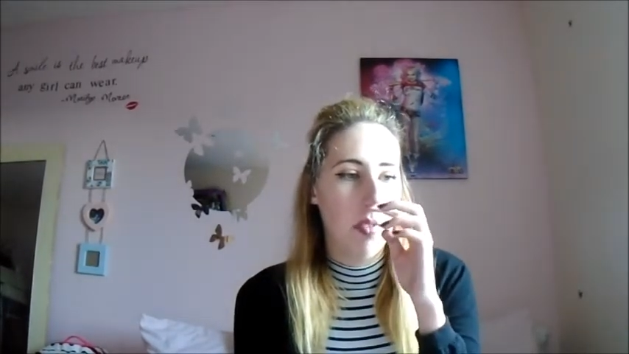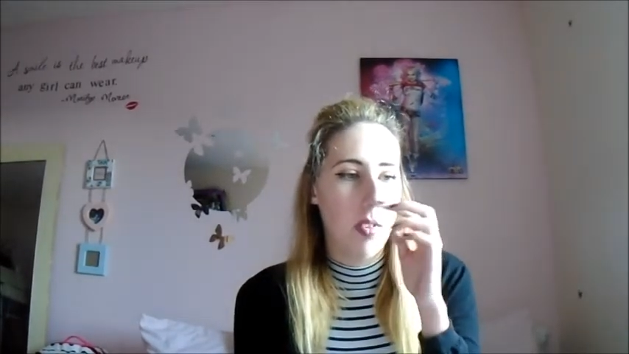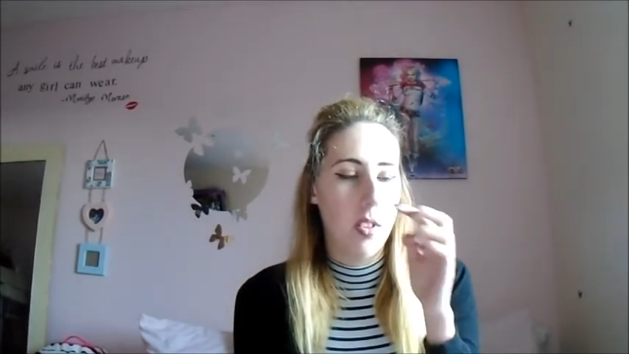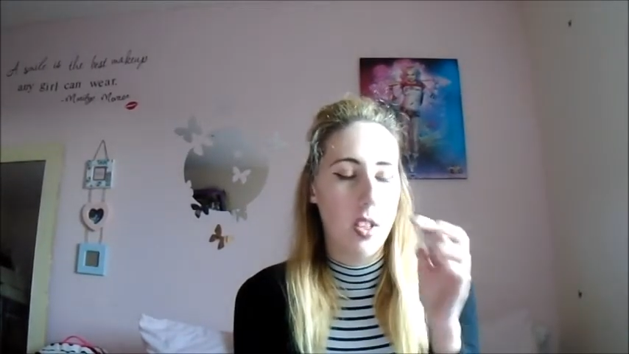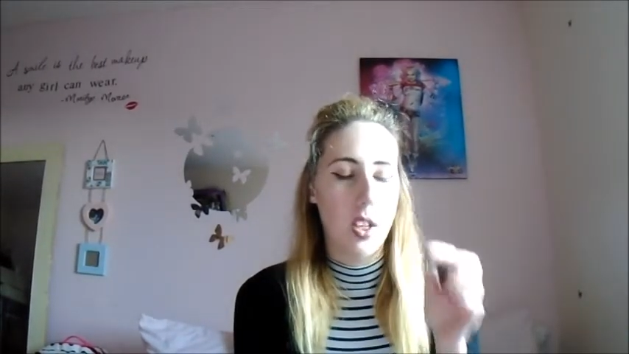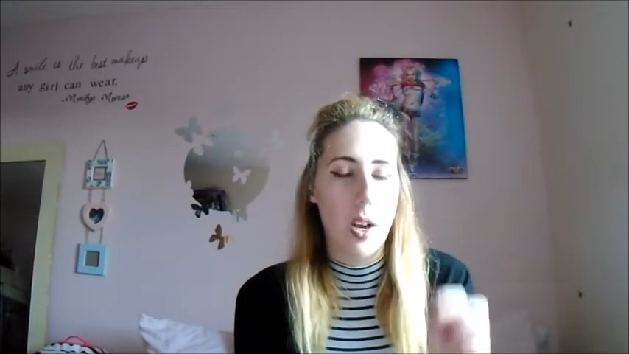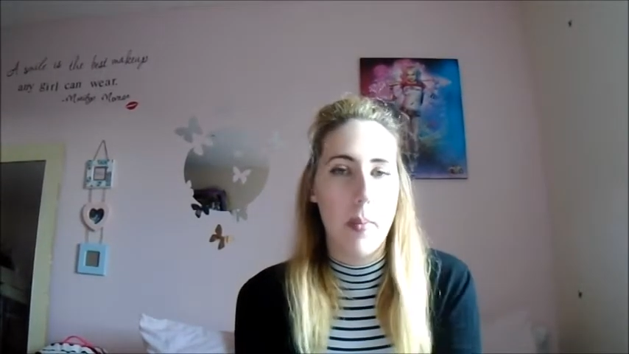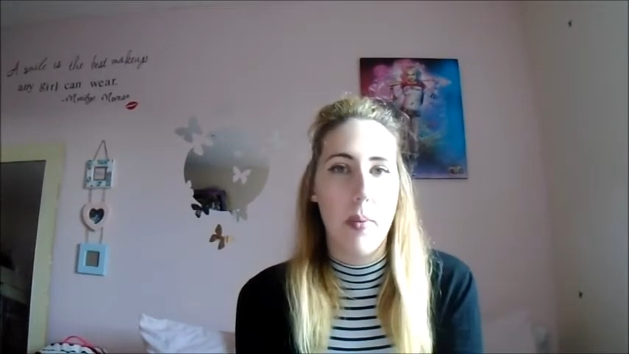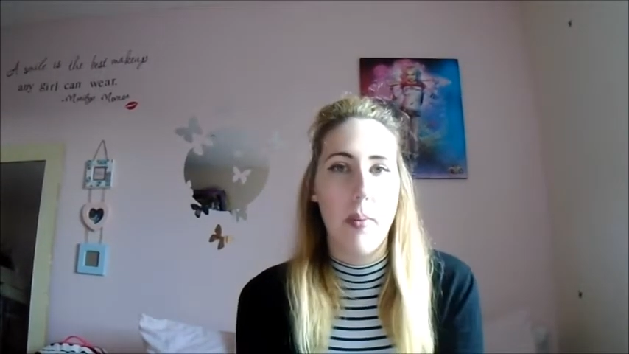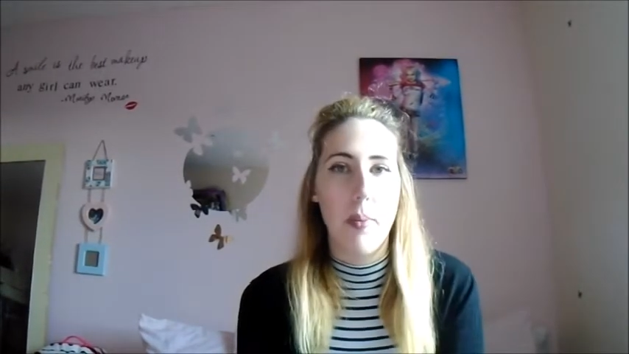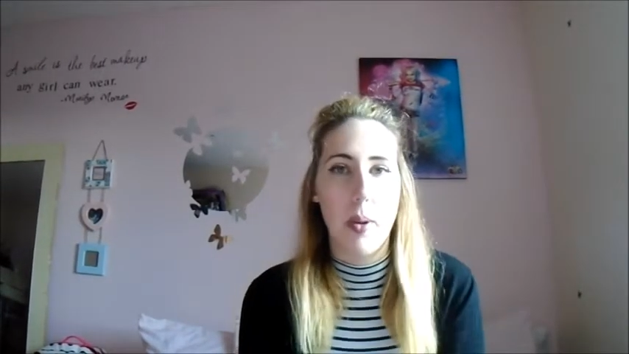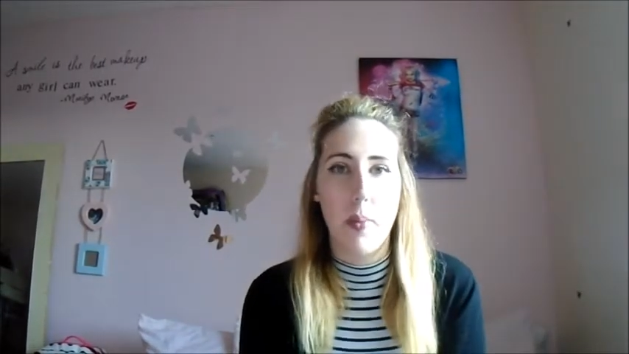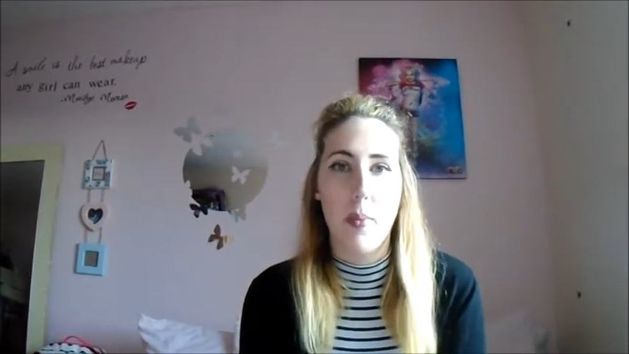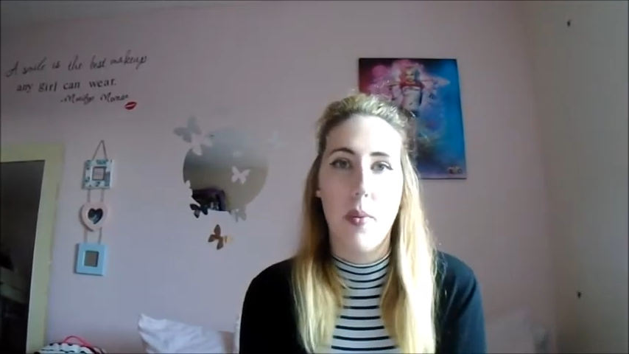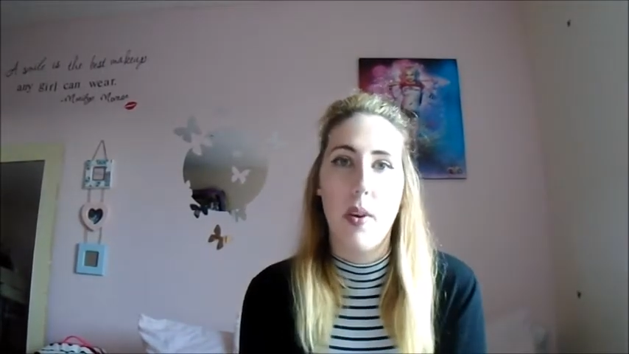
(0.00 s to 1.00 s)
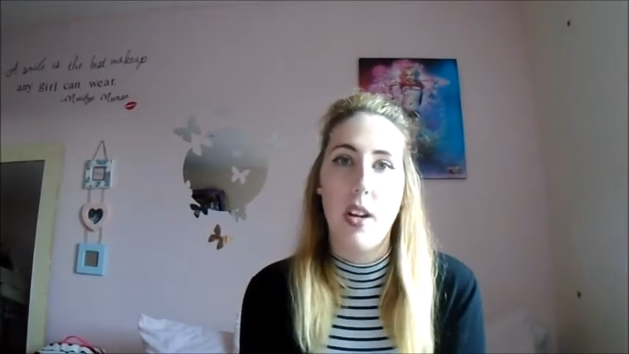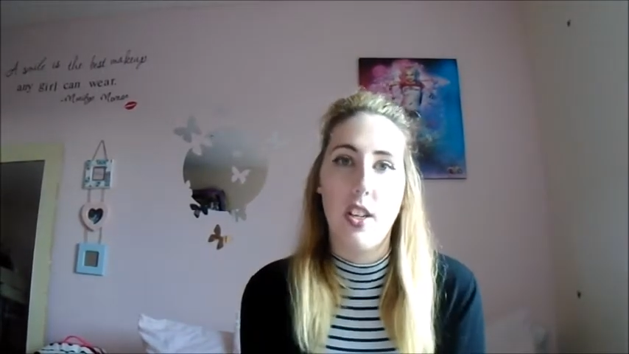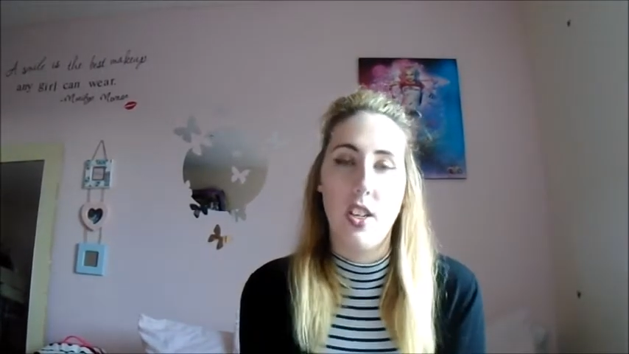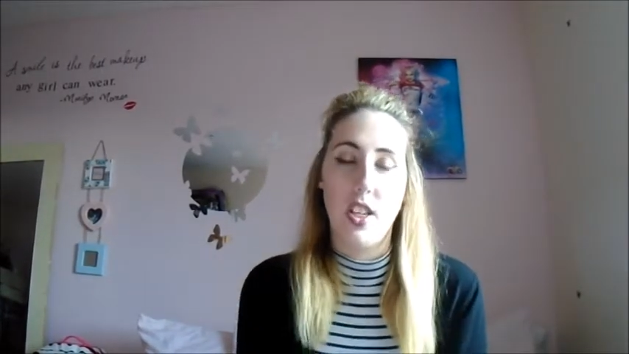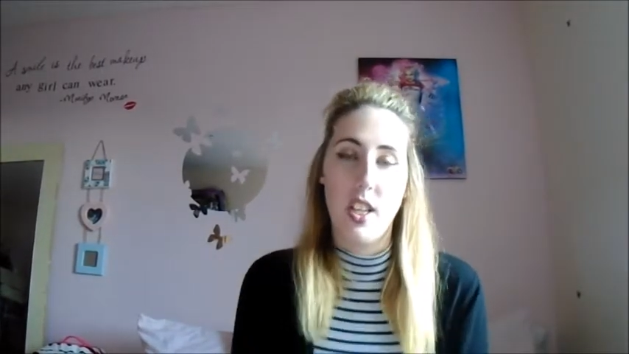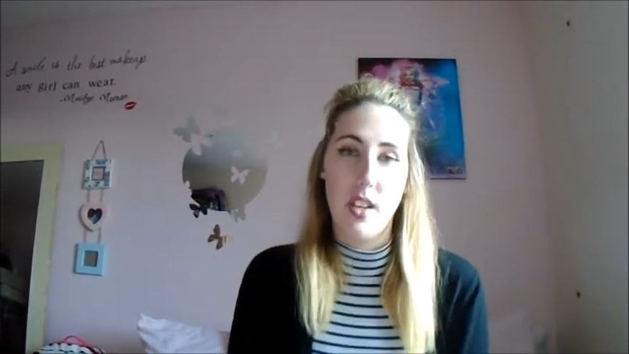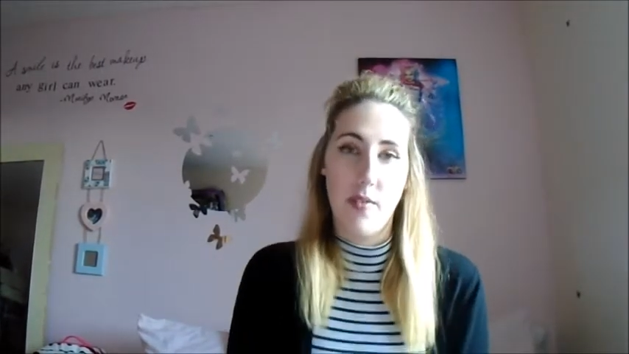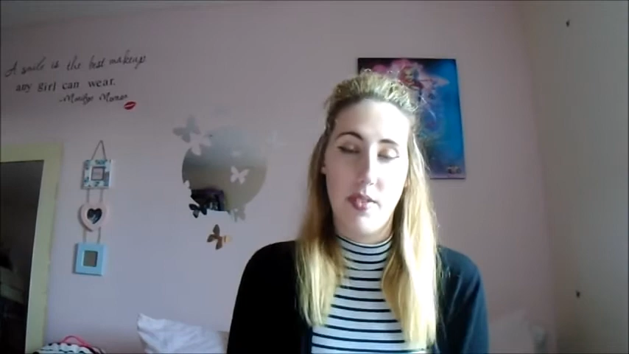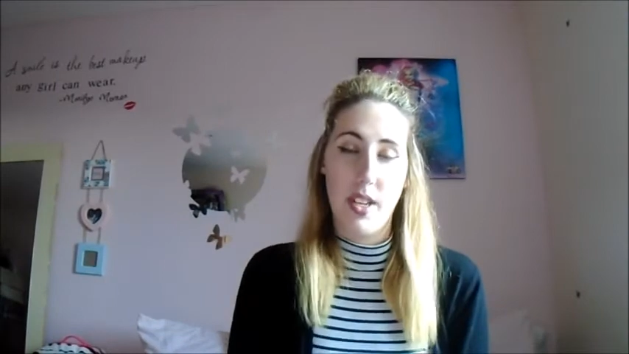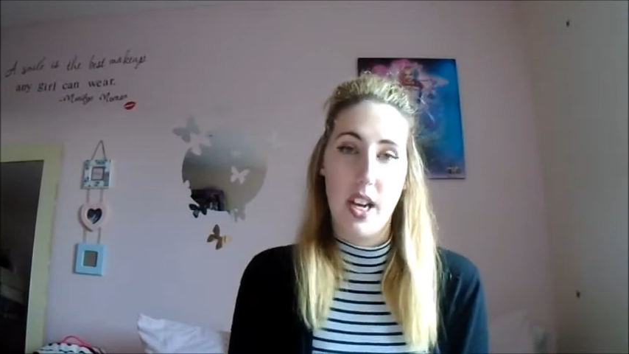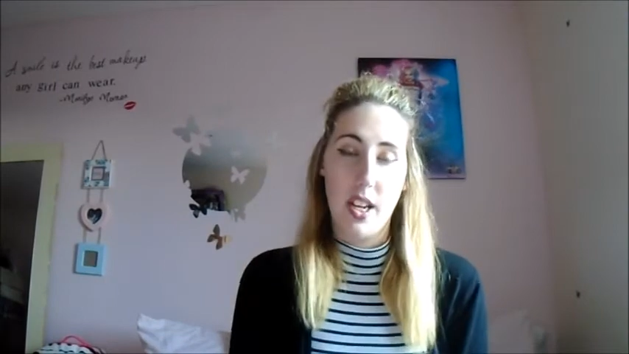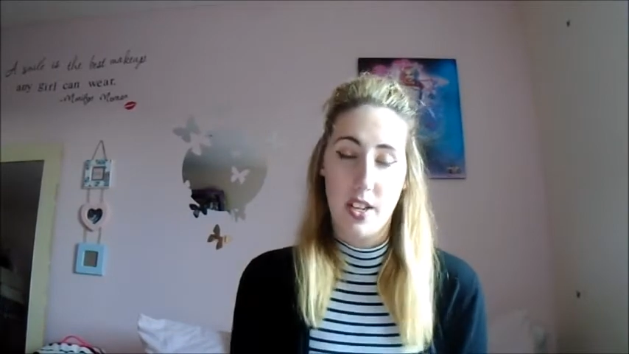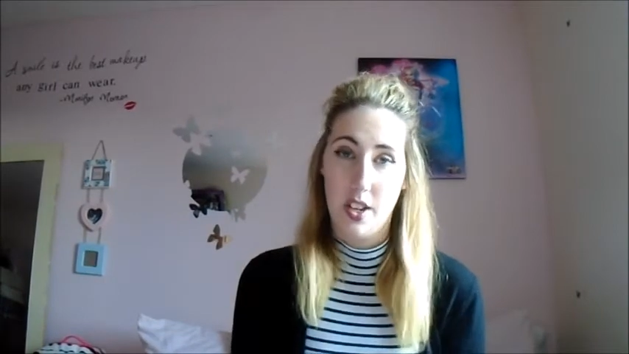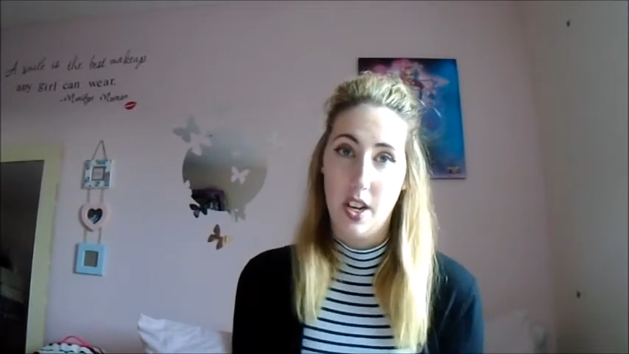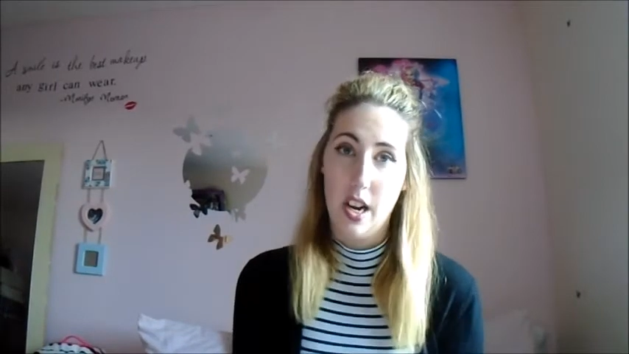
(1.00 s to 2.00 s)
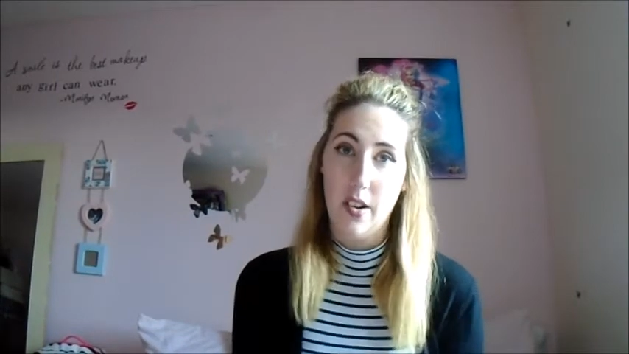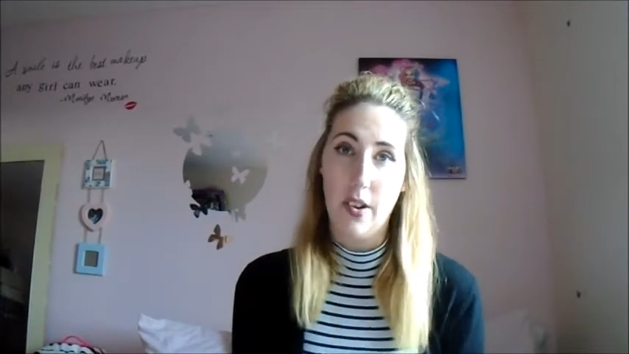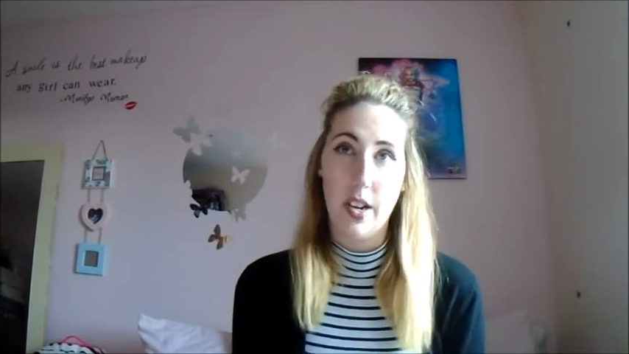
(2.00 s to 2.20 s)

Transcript: There's a couple of people actually have said, you know,